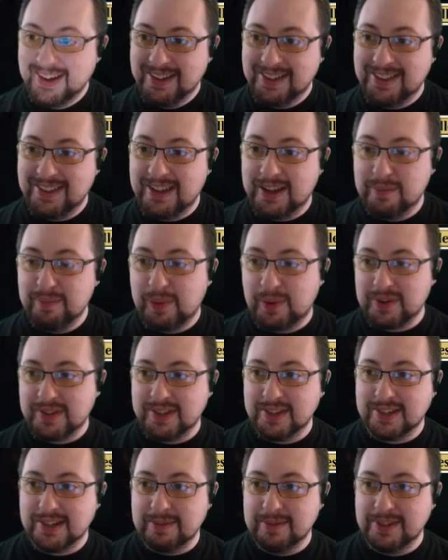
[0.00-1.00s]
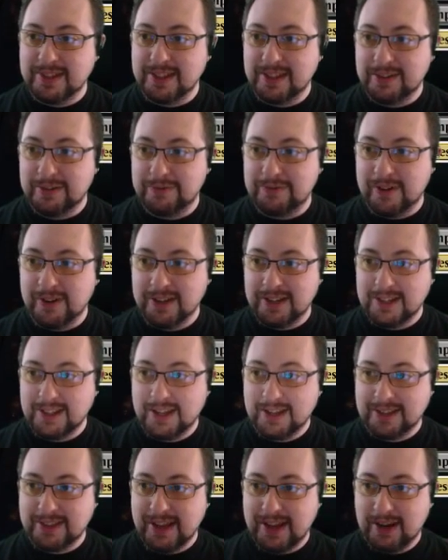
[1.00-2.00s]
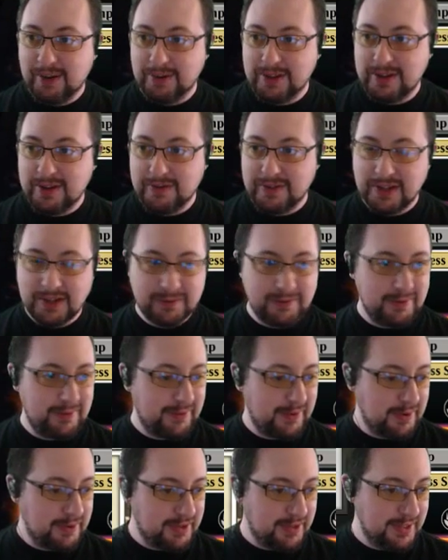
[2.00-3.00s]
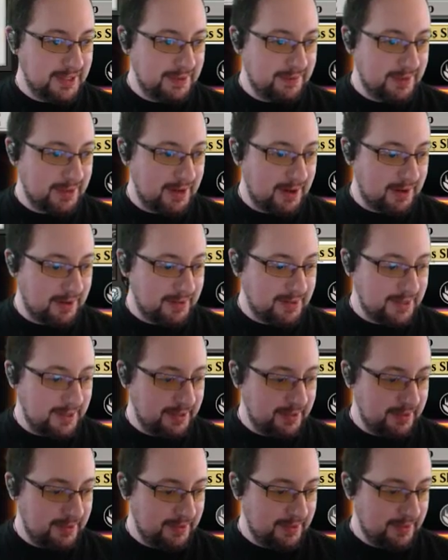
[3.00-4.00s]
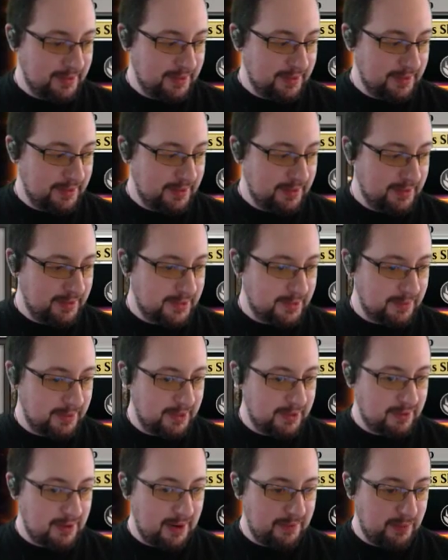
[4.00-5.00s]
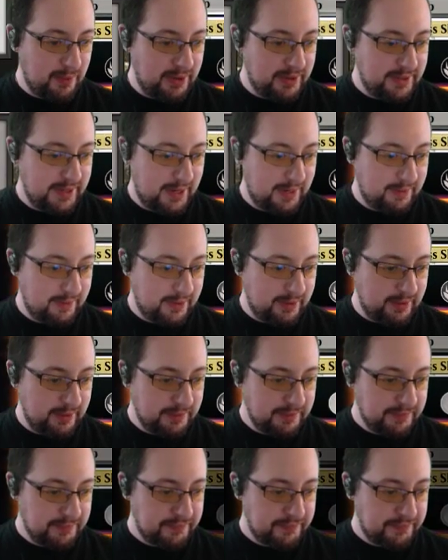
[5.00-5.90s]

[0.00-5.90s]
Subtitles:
the import system is a little funky like that when you have the different versions of the cards in. So we need to craft one Davriel.